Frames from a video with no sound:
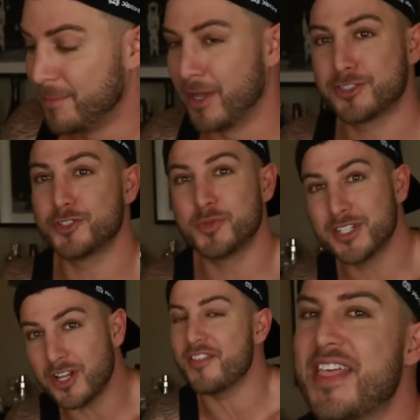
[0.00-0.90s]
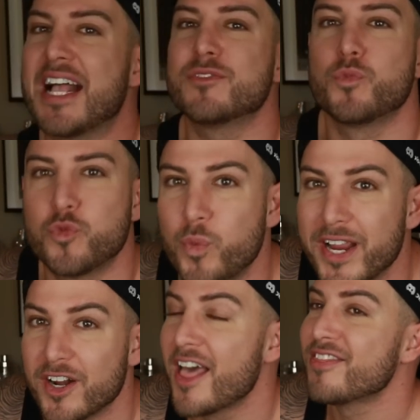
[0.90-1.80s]
I'm also doing the toe. That's
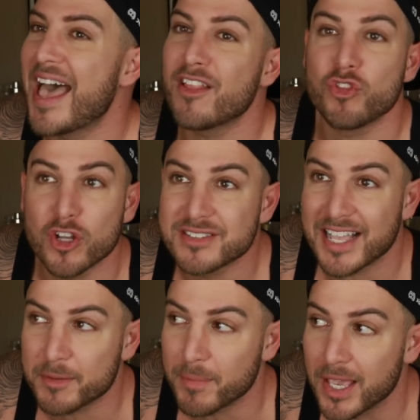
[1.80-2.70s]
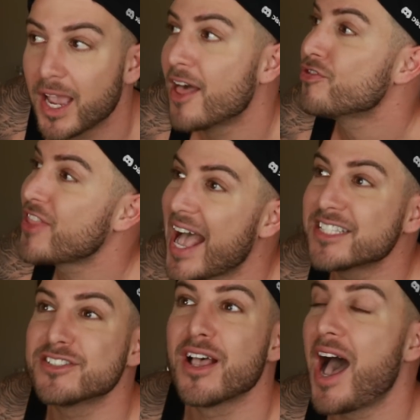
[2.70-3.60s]
weird. That looked like me.
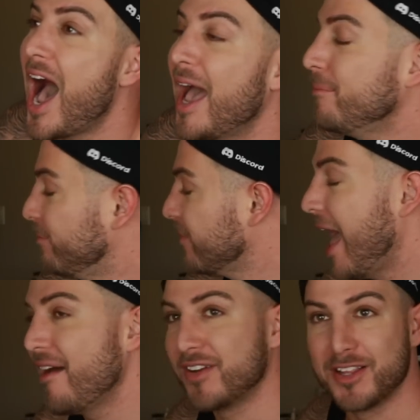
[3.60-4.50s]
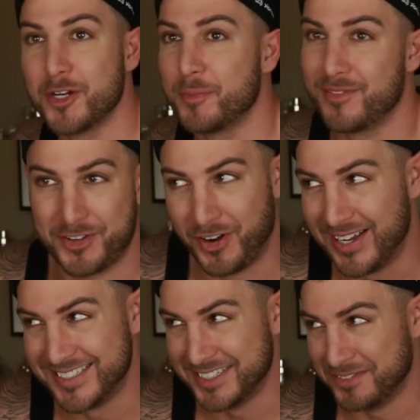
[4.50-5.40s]
That's, I'm having a little bit of a
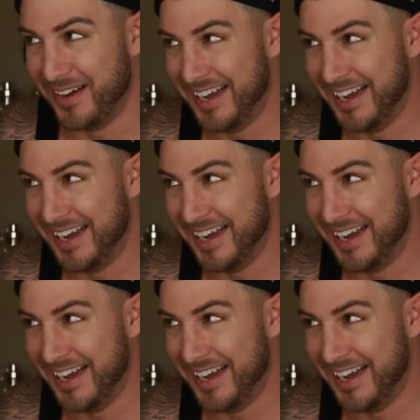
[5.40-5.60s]
crisis right